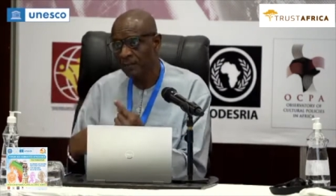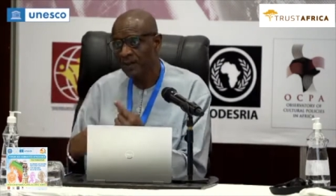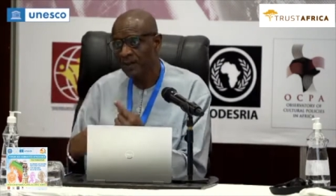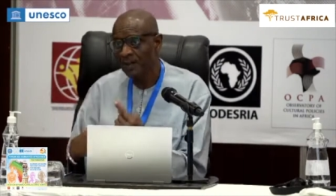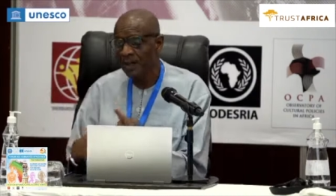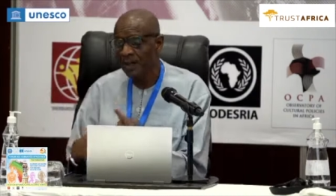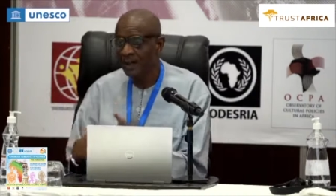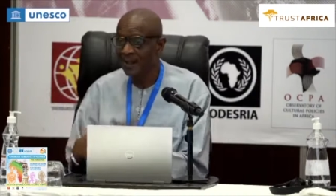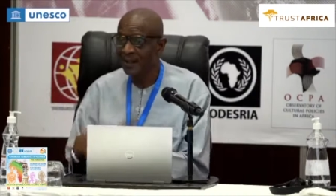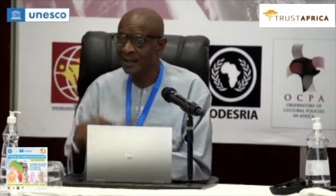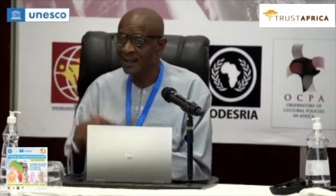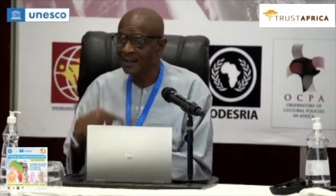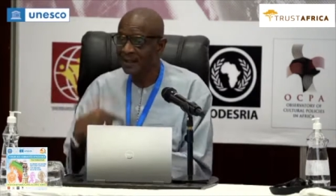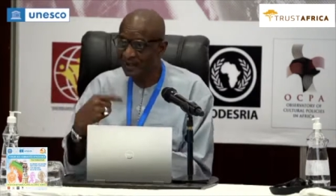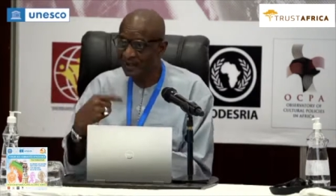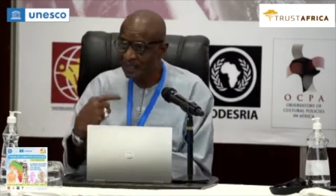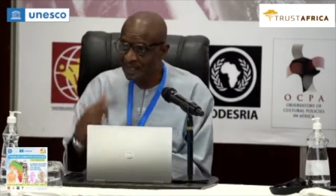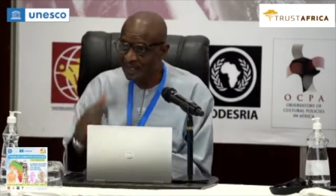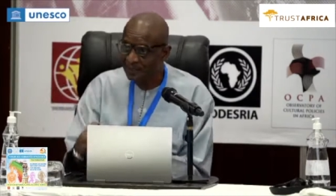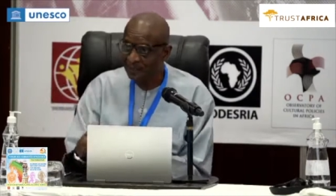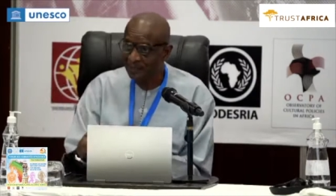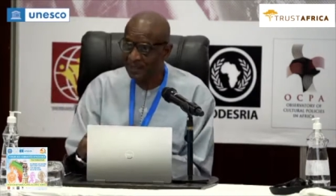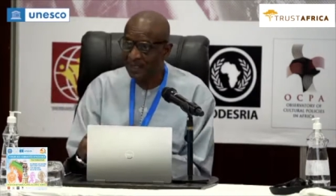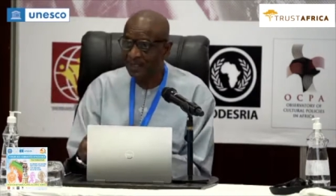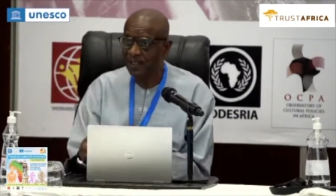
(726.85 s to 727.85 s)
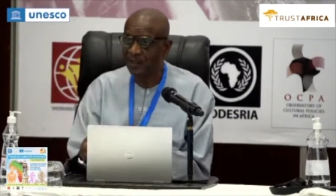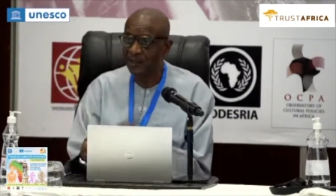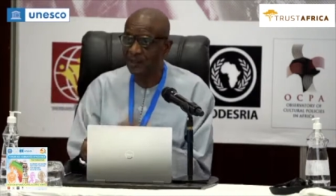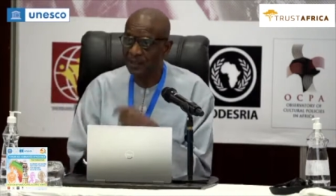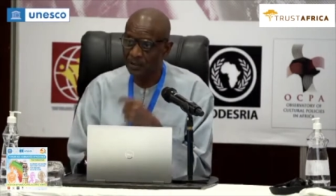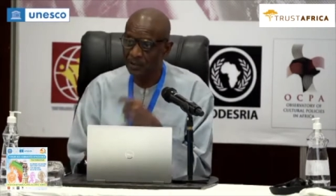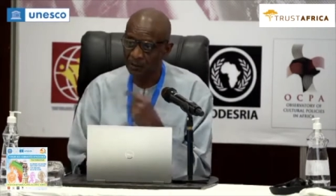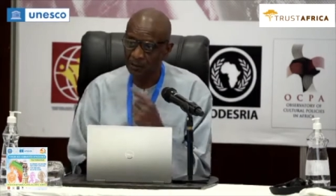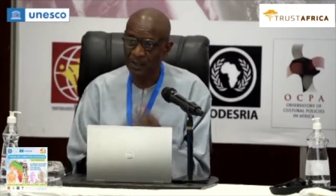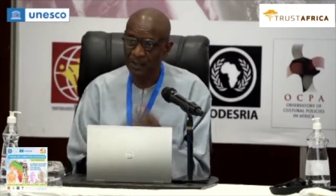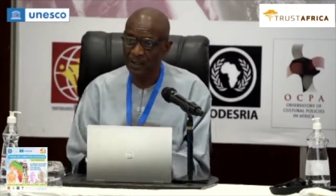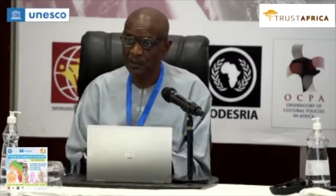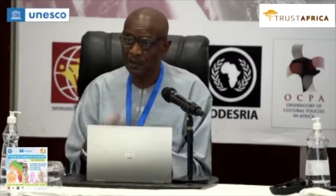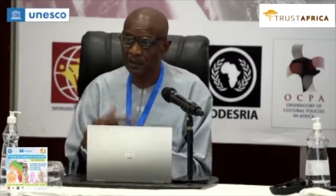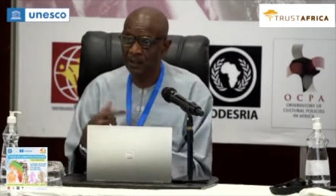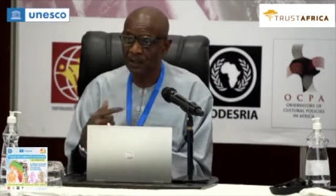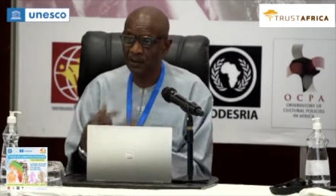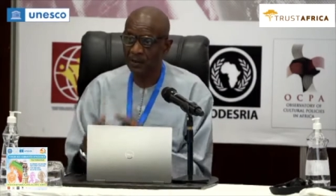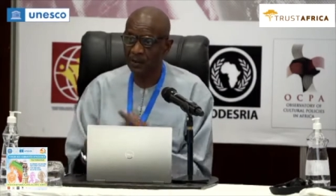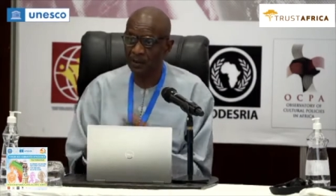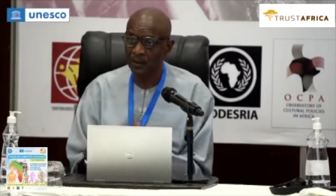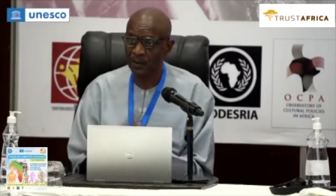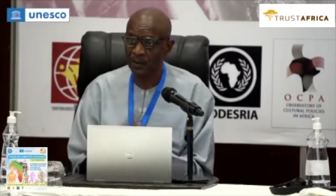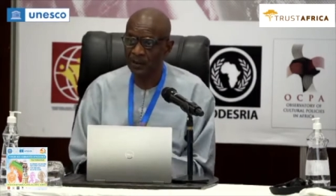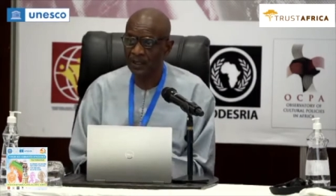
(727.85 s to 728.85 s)
And the same texts were studied all
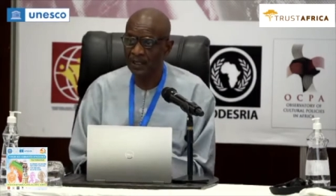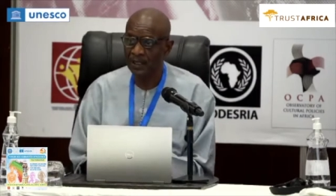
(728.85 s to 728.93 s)
across.